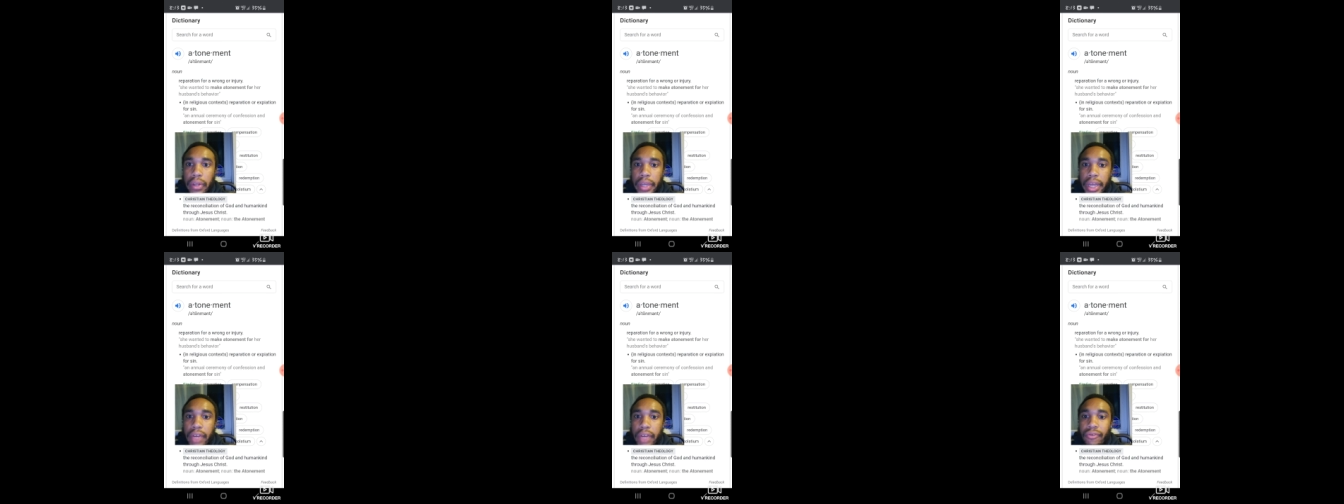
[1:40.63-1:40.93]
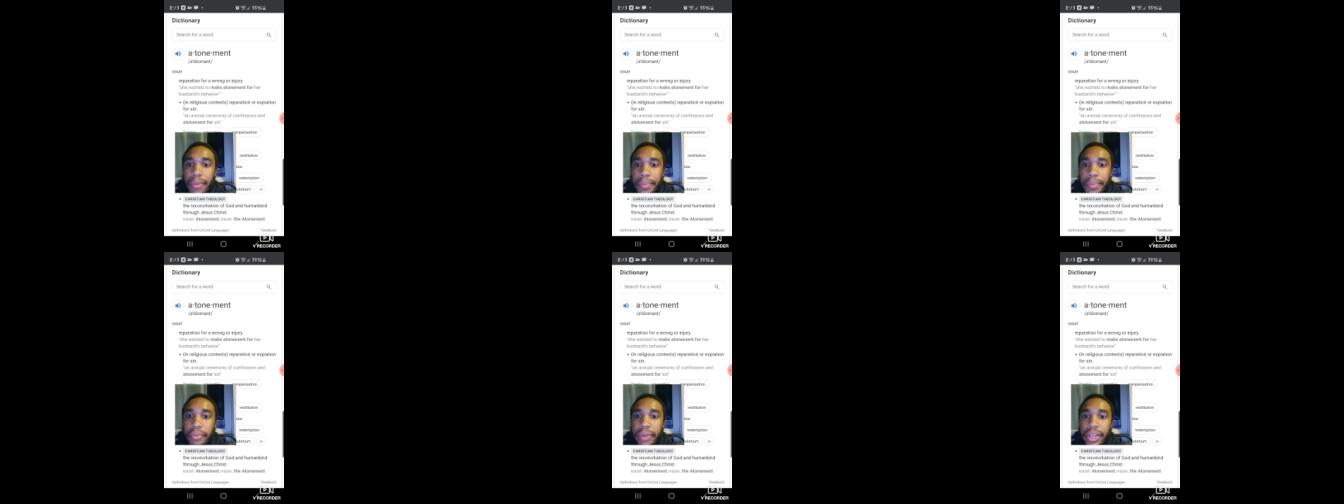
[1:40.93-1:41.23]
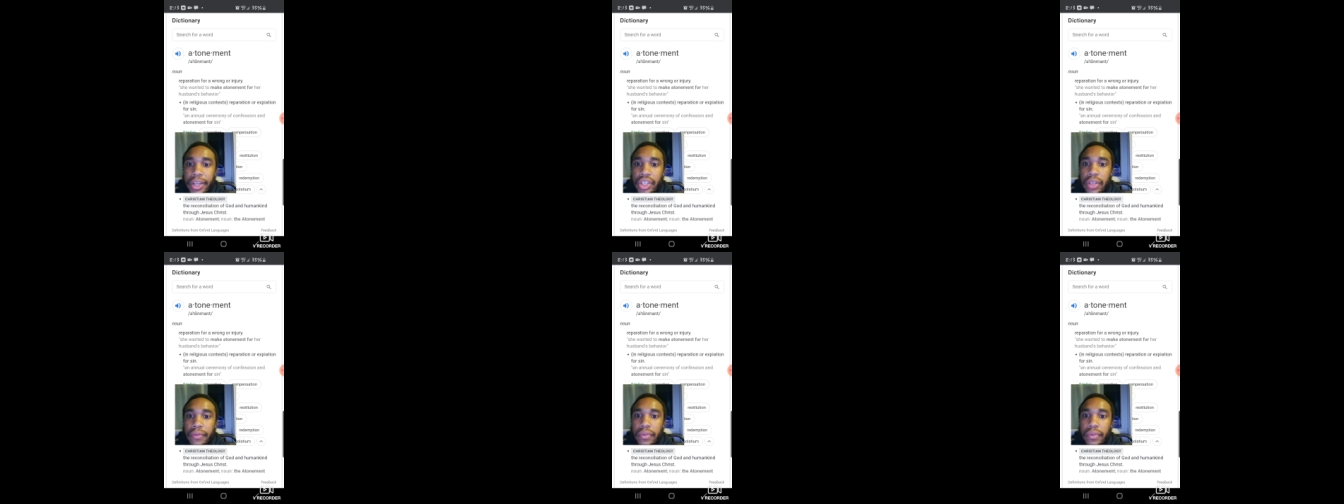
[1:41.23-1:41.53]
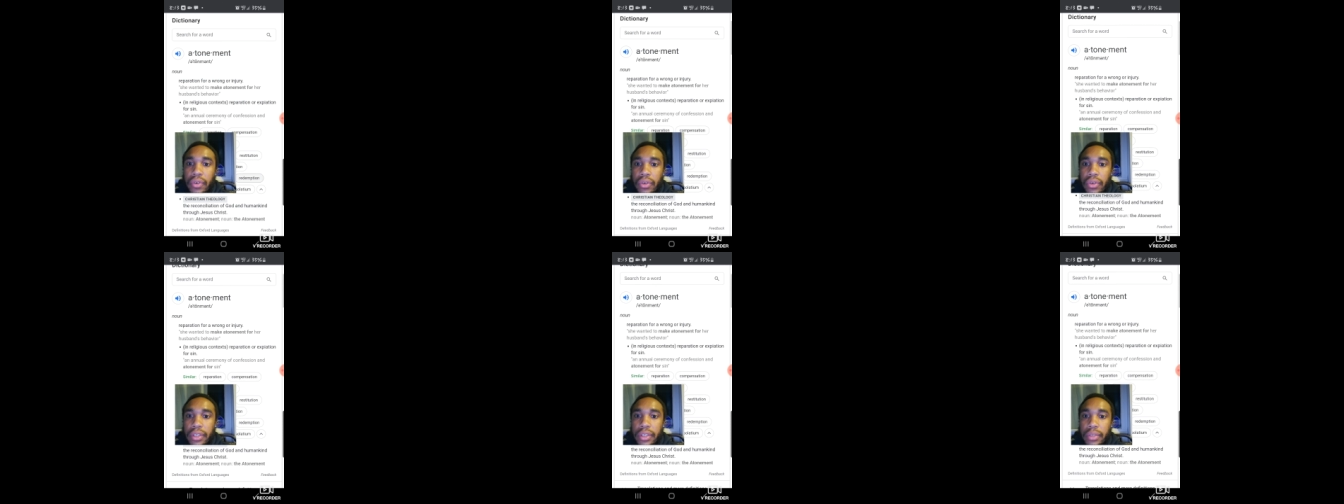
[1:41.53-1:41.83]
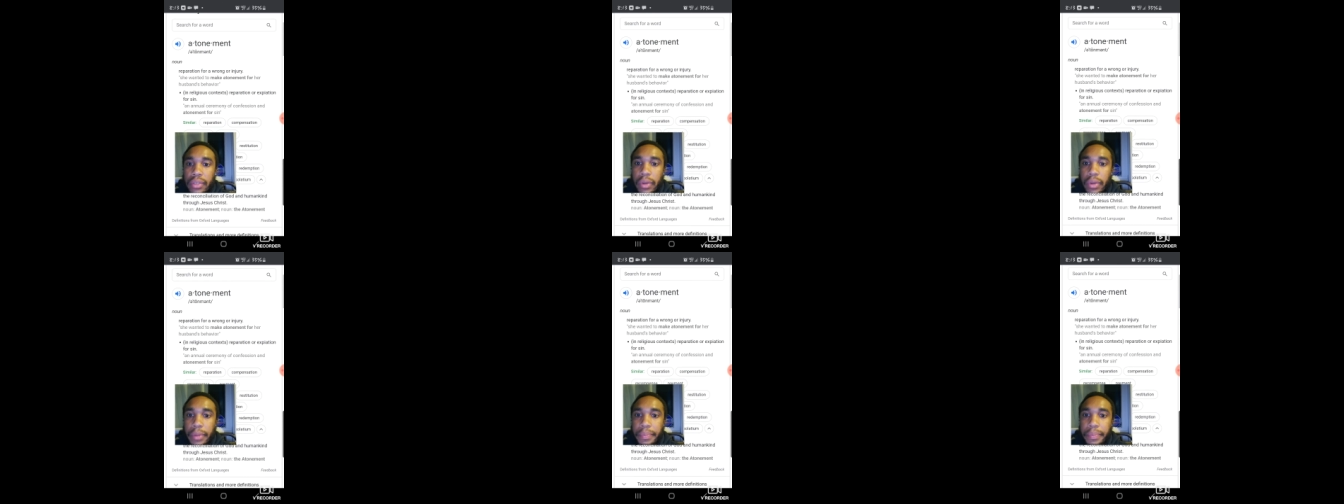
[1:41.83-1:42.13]
And a reparation, of course,
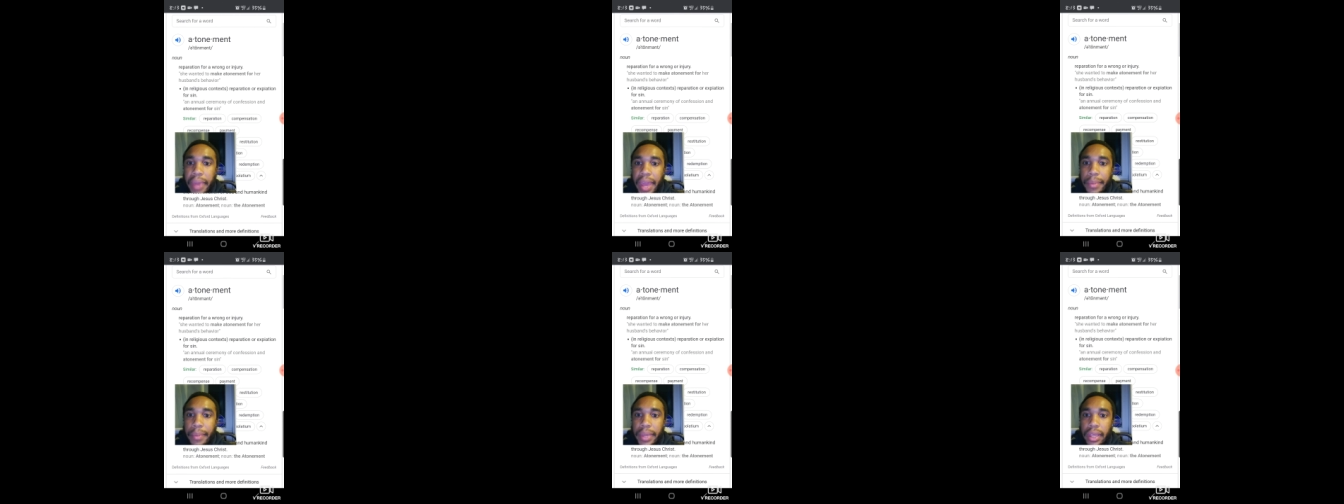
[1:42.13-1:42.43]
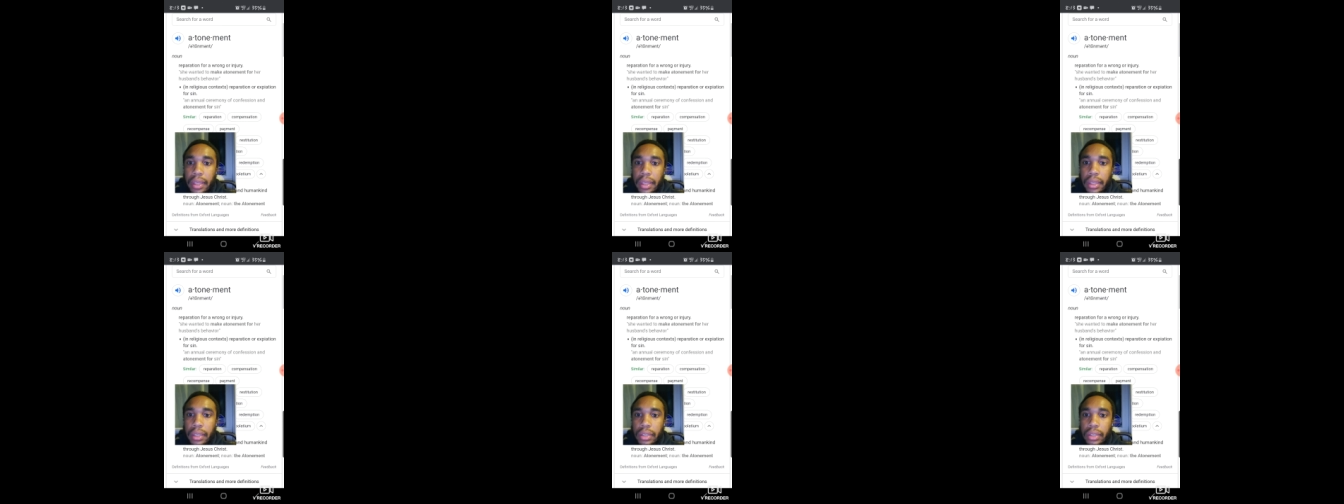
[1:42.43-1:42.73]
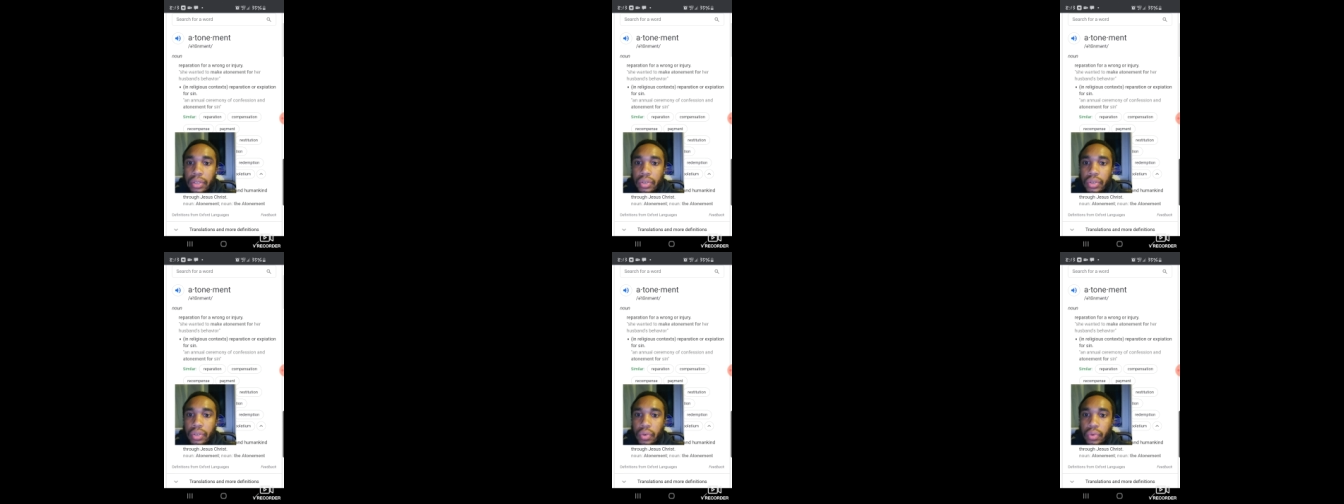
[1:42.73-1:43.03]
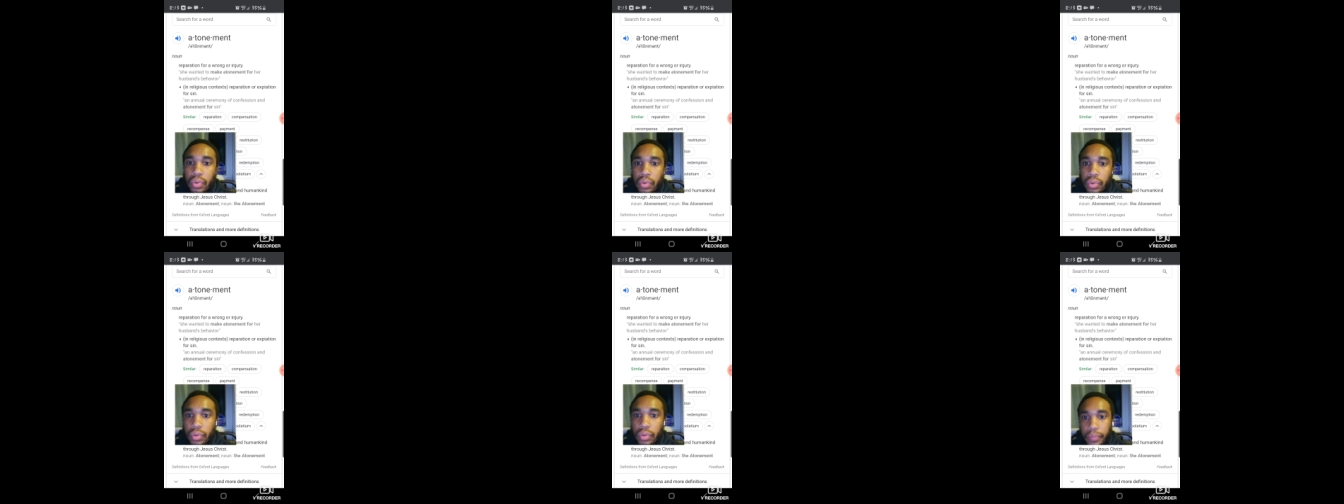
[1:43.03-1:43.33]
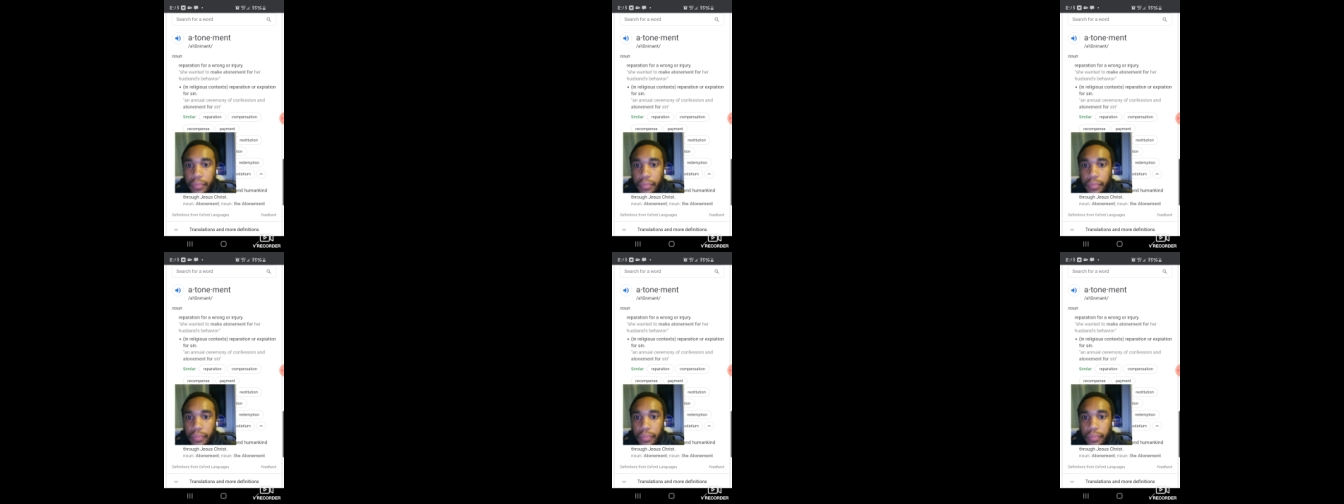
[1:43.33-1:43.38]
is what? Payment. So